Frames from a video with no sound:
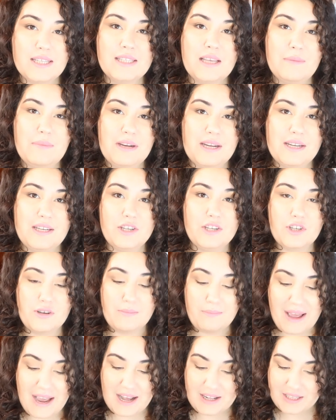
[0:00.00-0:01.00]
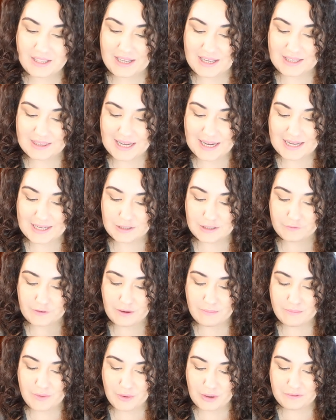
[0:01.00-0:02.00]
a limited edition palette and that is
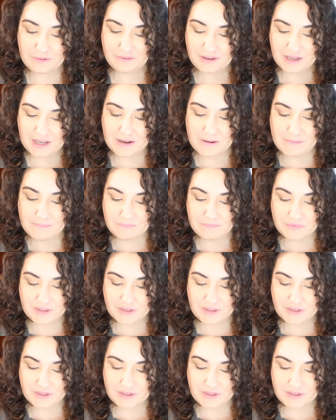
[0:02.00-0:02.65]
from Morphe.